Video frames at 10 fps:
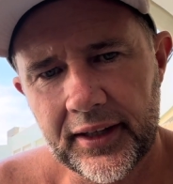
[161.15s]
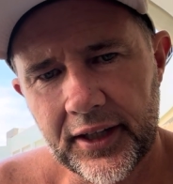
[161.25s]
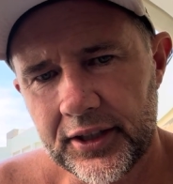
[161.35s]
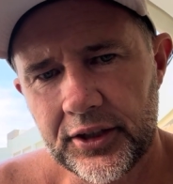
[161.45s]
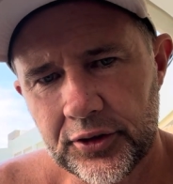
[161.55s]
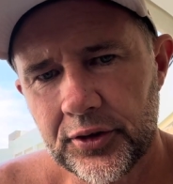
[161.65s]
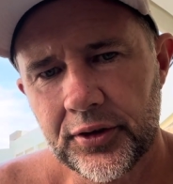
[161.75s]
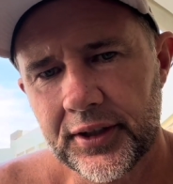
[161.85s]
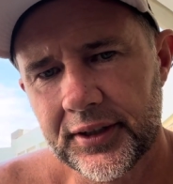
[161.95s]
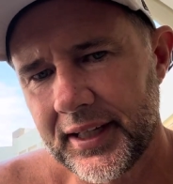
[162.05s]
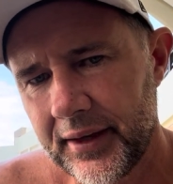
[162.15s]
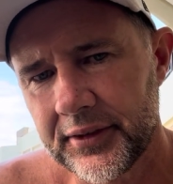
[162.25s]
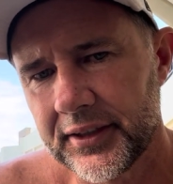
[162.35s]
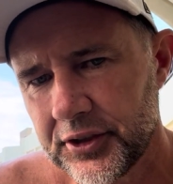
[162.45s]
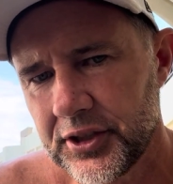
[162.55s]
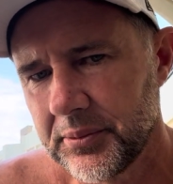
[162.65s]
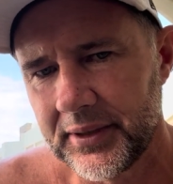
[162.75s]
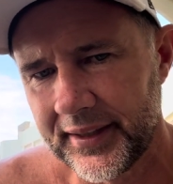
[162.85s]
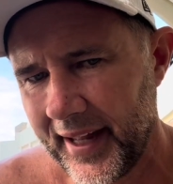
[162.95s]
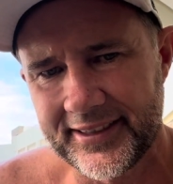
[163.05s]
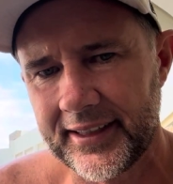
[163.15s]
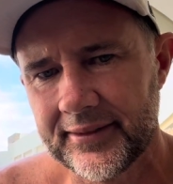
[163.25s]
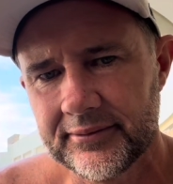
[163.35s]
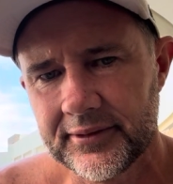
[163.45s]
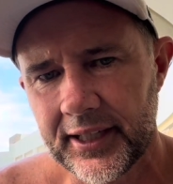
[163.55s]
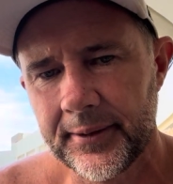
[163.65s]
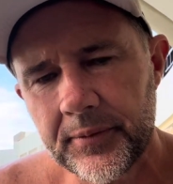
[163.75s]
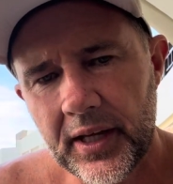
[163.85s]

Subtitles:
Like, you do the cavern and the chimney and that's it. Yeah.